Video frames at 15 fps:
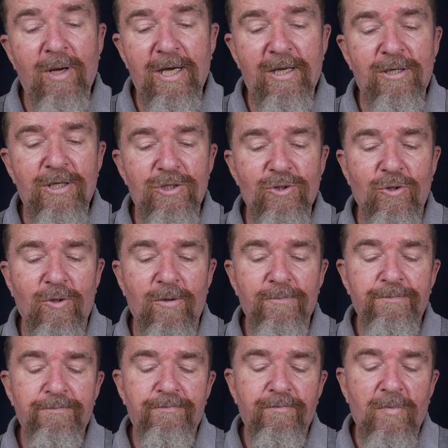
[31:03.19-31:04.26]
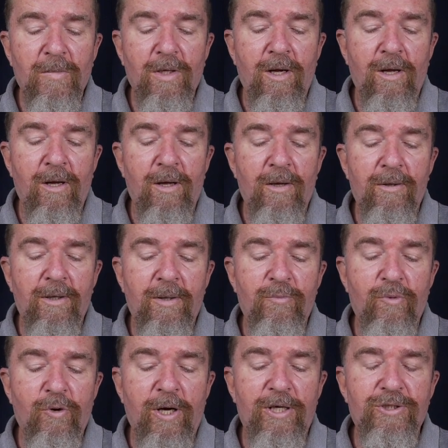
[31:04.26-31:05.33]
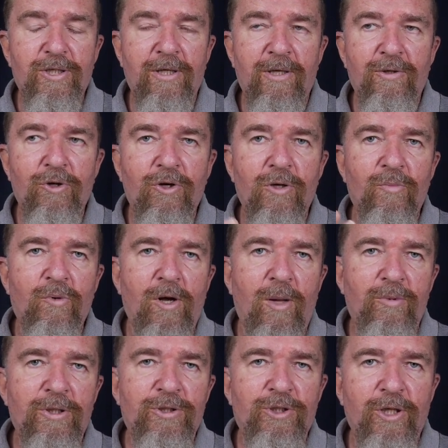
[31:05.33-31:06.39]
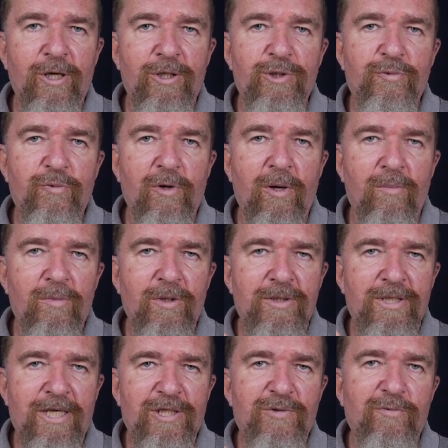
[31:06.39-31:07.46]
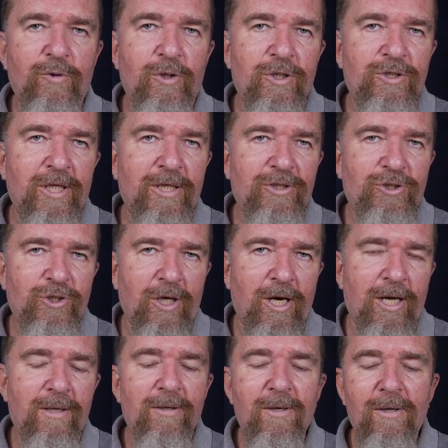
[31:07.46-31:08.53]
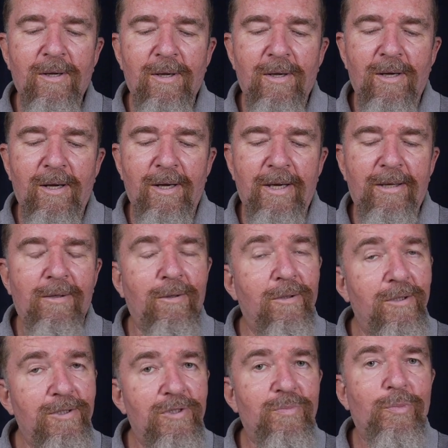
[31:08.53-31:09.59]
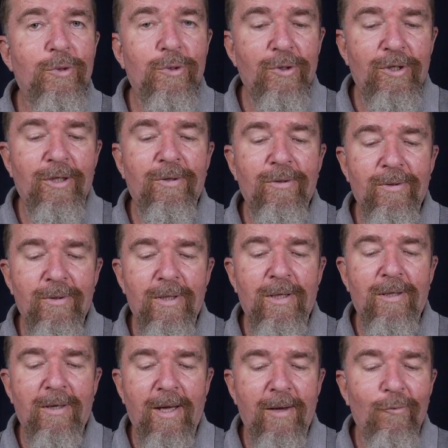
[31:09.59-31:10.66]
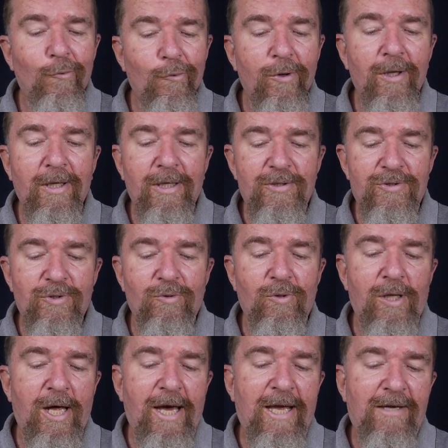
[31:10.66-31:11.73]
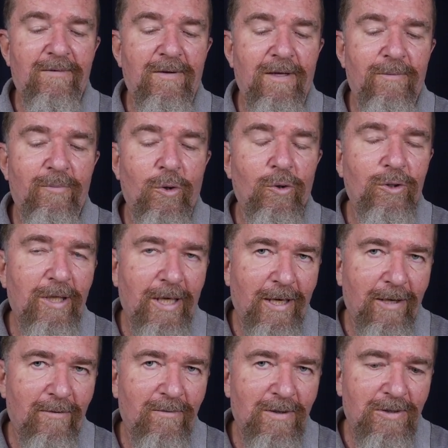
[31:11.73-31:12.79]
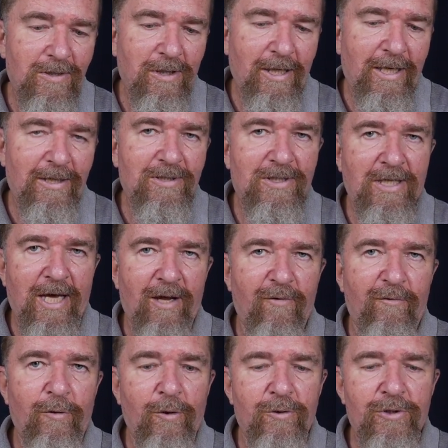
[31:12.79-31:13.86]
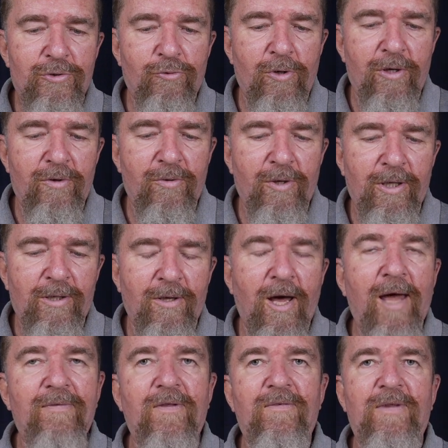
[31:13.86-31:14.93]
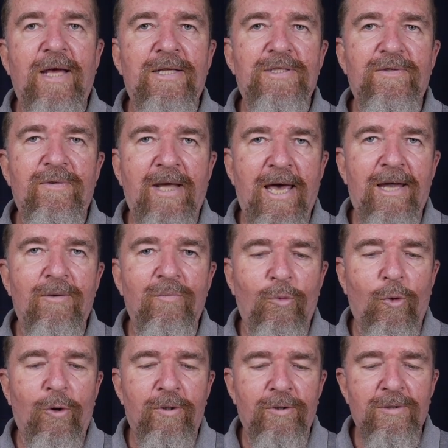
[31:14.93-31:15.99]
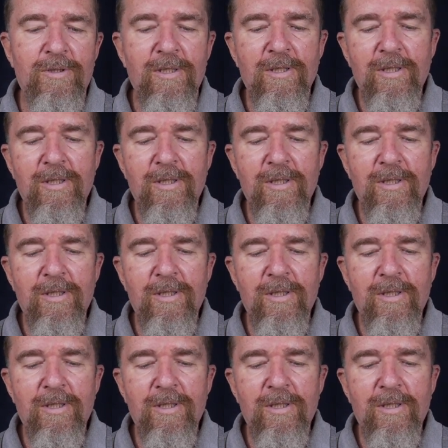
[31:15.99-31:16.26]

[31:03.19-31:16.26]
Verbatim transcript: my initial uh, impression, and you can probably judge from the test footage I shot, it looks pretty good. I really do like the bokeh of this lens, the out-of-focus rendering. Not that that's that important,